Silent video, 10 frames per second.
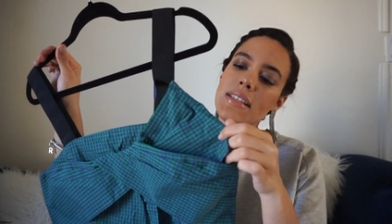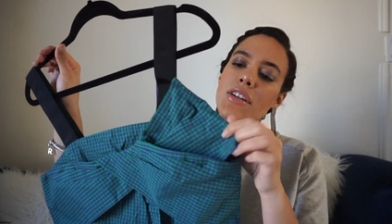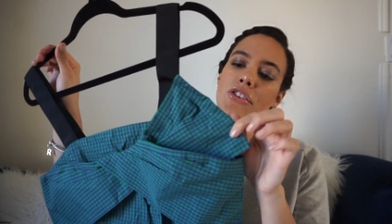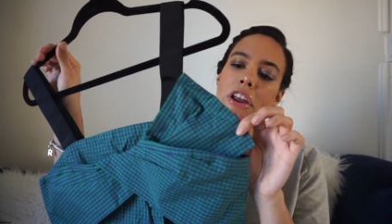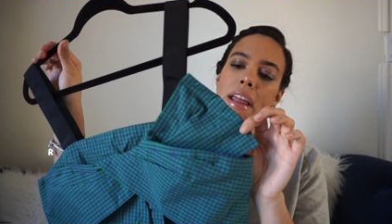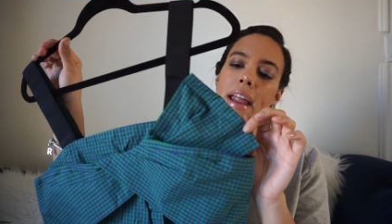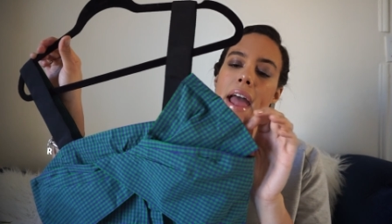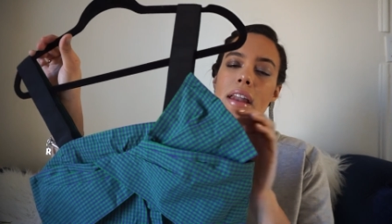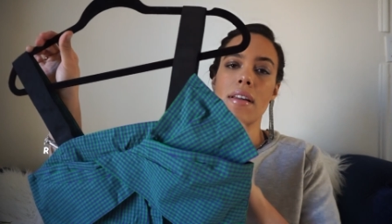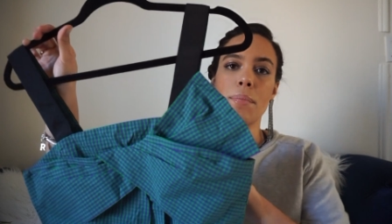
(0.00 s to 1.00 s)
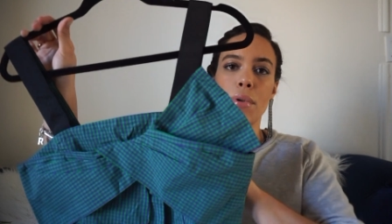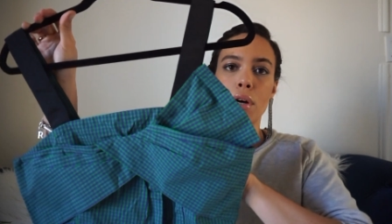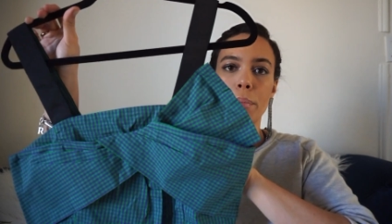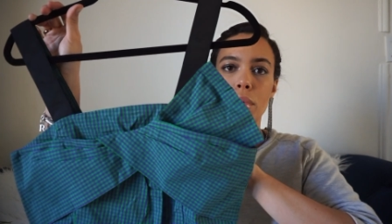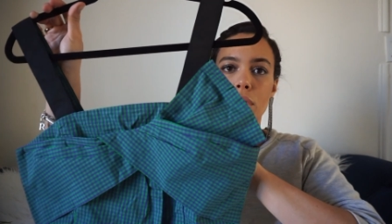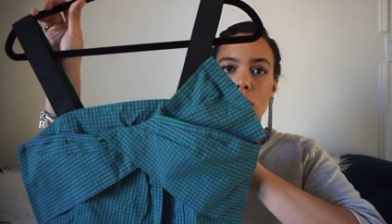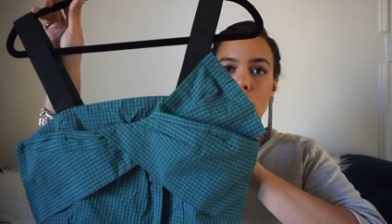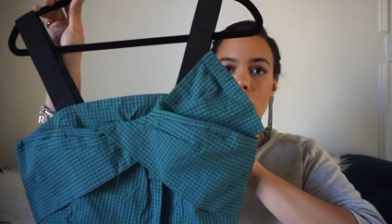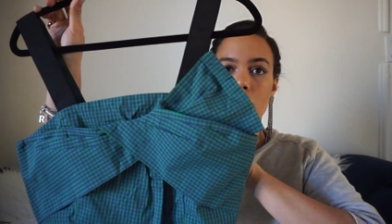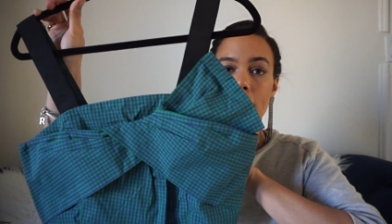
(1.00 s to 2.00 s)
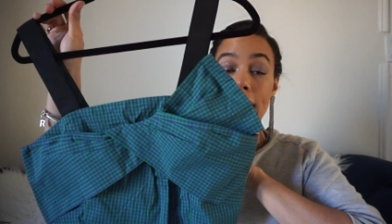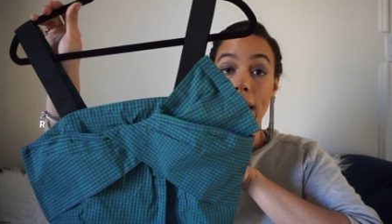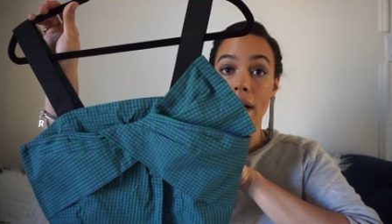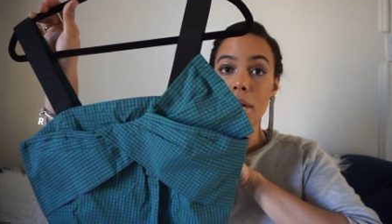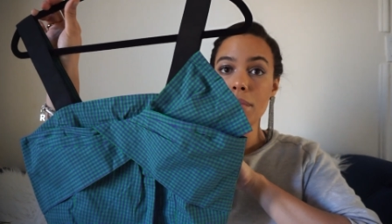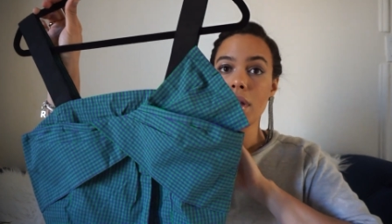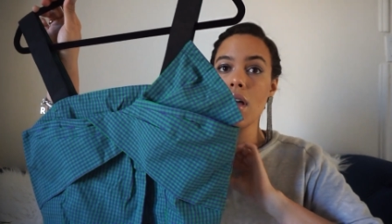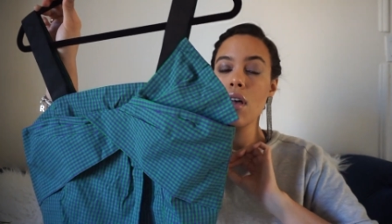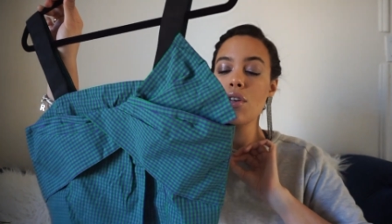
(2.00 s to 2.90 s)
It's a green and purple gingham.